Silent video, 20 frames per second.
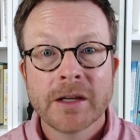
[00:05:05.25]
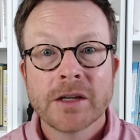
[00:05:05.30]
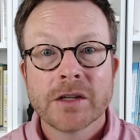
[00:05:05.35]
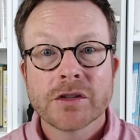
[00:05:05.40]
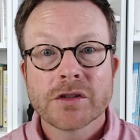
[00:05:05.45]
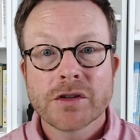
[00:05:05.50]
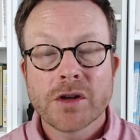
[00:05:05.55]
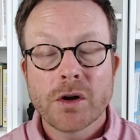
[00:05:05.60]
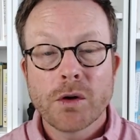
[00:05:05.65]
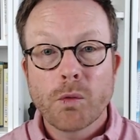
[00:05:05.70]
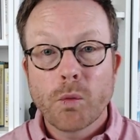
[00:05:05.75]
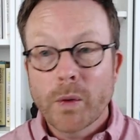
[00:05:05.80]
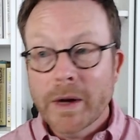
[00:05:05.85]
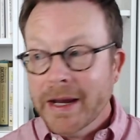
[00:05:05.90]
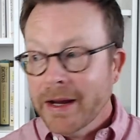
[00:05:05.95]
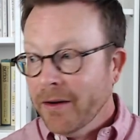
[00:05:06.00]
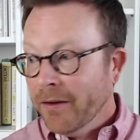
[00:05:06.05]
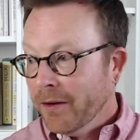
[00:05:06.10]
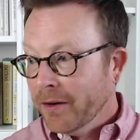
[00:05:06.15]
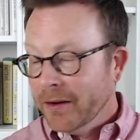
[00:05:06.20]
So
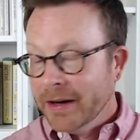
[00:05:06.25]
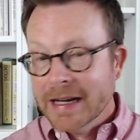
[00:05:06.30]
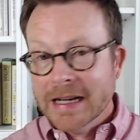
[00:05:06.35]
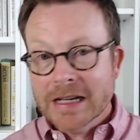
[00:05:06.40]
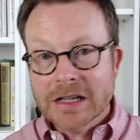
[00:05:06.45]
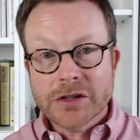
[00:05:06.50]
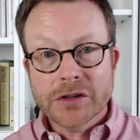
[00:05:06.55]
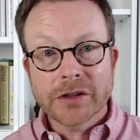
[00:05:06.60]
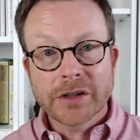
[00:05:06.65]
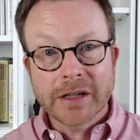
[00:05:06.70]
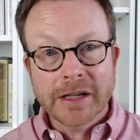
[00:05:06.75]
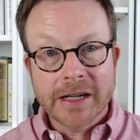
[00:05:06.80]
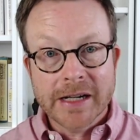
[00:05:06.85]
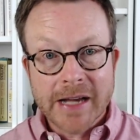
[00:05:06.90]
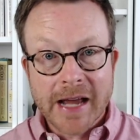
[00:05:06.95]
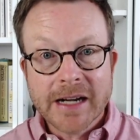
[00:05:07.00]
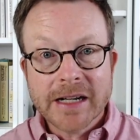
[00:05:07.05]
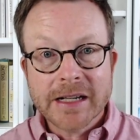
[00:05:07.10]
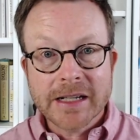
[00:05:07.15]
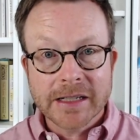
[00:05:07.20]
we are
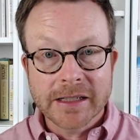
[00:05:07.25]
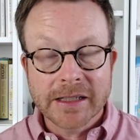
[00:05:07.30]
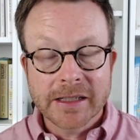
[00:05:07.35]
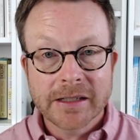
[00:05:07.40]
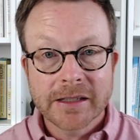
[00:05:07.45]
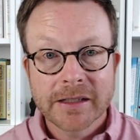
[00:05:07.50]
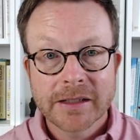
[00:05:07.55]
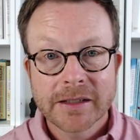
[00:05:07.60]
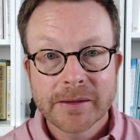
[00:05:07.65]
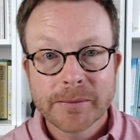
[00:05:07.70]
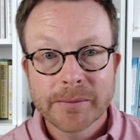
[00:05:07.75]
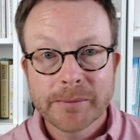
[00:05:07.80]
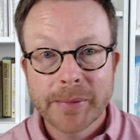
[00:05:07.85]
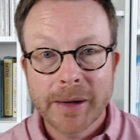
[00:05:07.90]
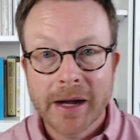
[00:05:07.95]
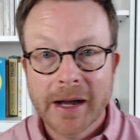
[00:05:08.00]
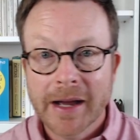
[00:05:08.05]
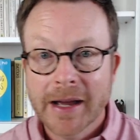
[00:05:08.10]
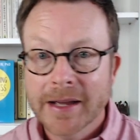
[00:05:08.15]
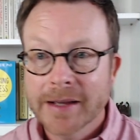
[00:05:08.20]
interconnected
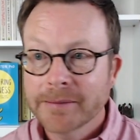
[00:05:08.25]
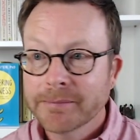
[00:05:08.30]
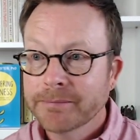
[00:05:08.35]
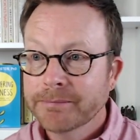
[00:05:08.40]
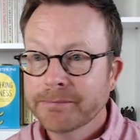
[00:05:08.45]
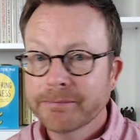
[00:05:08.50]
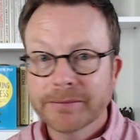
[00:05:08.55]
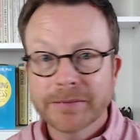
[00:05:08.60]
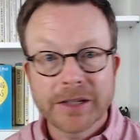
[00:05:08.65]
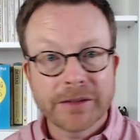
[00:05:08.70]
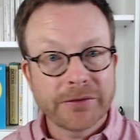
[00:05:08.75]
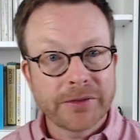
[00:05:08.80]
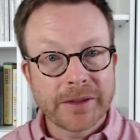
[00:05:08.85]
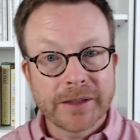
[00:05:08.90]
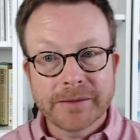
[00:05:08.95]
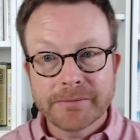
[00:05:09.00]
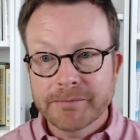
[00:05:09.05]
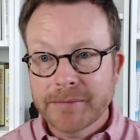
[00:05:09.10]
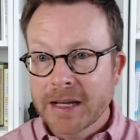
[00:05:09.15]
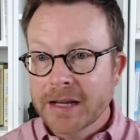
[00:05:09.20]
by
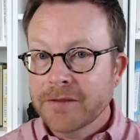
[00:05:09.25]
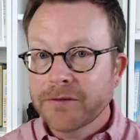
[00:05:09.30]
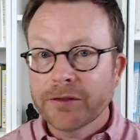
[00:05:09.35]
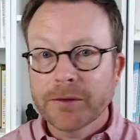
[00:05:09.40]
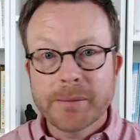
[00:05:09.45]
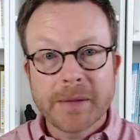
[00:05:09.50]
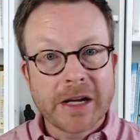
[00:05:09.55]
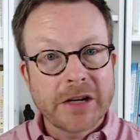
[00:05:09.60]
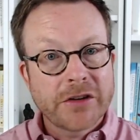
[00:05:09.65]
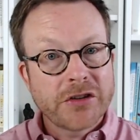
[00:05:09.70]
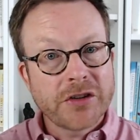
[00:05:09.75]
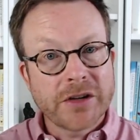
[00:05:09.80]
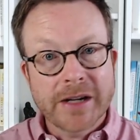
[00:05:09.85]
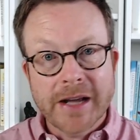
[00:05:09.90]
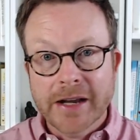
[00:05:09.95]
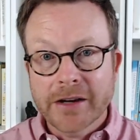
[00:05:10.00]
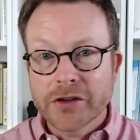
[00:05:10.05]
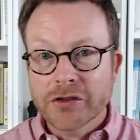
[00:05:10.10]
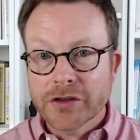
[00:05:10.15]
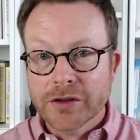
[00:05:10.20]
different information and
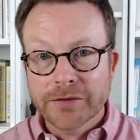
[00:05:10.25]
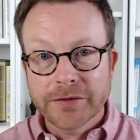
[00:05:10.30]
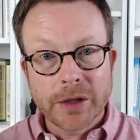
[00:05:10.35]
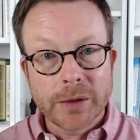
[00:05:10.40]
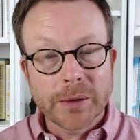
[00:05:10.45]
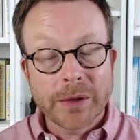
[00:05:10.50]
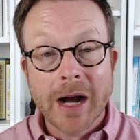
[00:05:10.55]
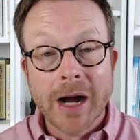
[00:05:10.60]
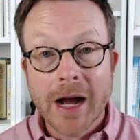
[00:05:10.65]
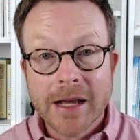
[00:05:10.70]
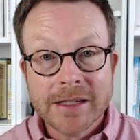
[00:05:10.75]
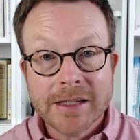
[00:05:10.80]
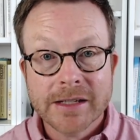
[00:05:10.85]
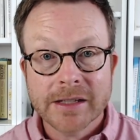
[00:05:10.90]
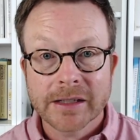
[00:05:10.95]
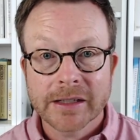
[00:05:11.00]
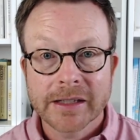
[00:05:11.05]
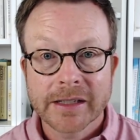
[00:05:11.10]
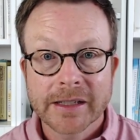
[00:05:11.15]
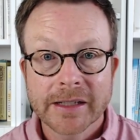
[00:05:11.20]
energy flow
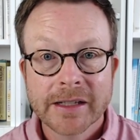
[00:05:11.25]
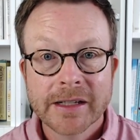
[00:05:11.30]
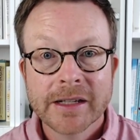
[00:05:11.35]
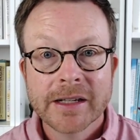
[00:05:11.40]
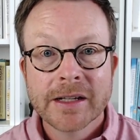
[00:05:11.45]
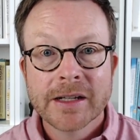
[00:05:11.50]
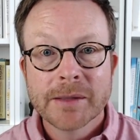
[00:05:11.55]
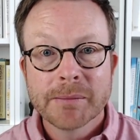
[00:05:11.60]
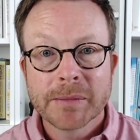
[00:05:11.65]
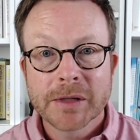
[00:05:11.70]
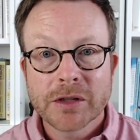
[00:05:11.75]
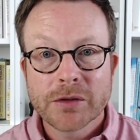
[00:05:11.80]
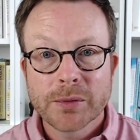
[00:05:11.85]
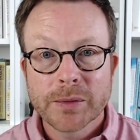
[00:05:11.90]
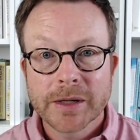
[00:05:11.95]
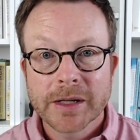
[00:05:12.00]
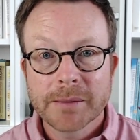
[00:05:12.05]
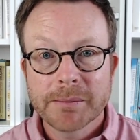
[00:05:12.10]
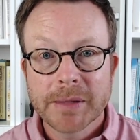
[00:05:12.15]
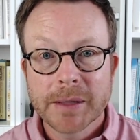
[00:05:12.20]
constantly
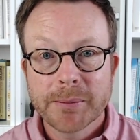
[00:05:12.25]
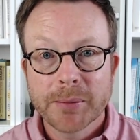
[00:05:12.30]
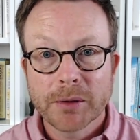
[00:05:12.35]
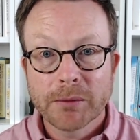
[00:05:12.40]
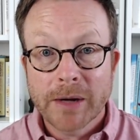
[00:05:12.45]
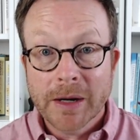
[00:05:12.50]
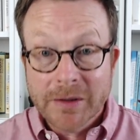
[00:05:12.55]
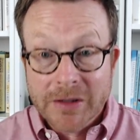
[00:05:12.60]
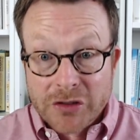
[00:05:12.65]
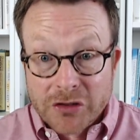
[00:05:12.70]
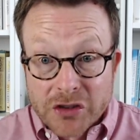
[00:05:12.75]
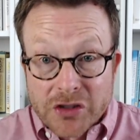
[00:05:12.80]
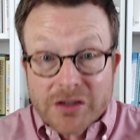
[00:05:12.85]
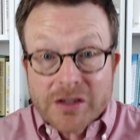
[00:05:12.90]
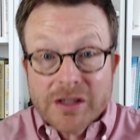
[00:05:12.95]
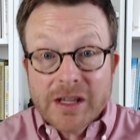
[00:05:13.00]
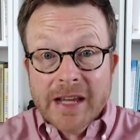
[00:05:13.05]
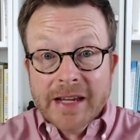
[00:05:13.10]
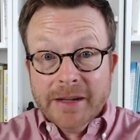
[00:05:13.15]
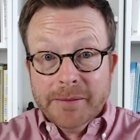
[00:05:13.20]
between people around us, just
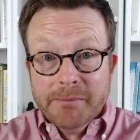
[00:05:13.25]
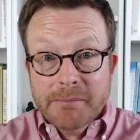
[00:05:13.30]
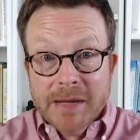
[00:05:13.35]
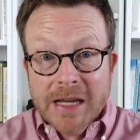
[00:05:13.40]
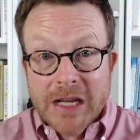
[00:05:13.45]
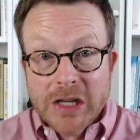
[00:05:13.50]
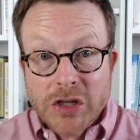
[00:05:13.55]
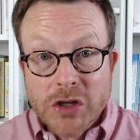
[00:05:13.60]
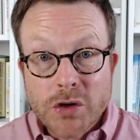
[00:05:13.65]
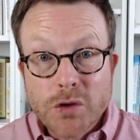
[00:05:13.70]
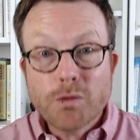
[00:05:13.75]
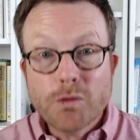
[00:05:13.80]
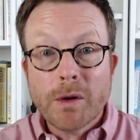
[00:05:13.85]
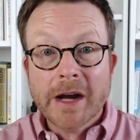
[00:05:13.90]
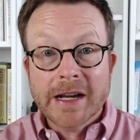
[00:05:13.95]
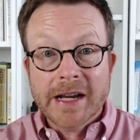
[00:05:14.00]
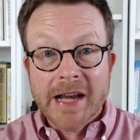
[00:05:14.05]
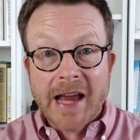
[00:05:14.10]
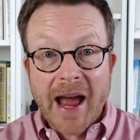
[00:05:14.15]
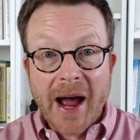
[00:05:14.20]
like me and you
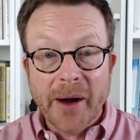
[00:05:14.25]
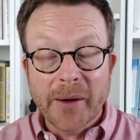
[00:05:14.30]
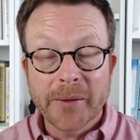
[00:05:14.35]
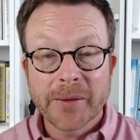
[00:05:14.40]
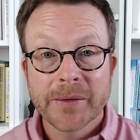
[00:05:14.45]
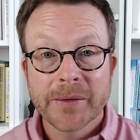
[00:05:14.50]
right now.